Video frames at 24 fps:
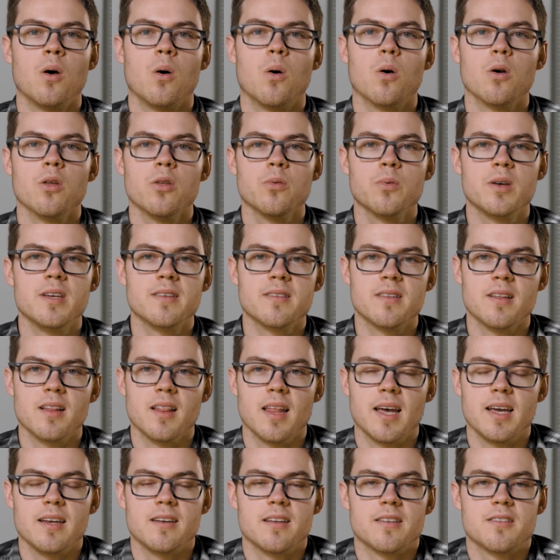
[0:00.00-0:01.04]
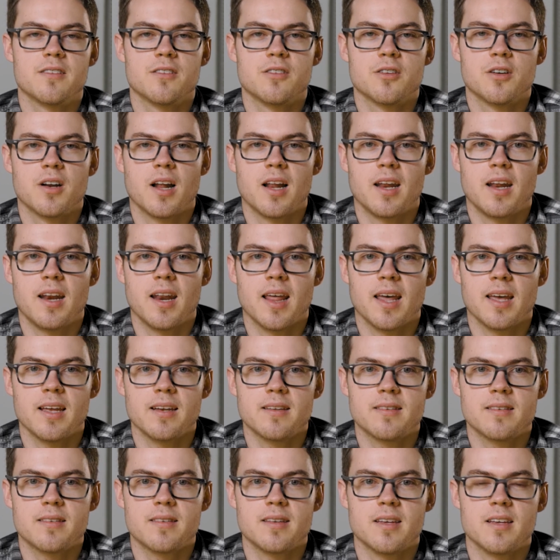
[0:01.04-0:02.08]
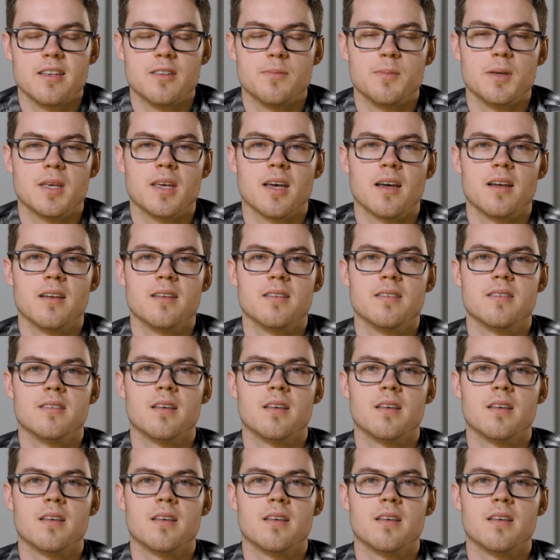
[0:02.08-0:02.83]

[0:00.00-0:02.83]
or the reason the light doesn't turn on at night is because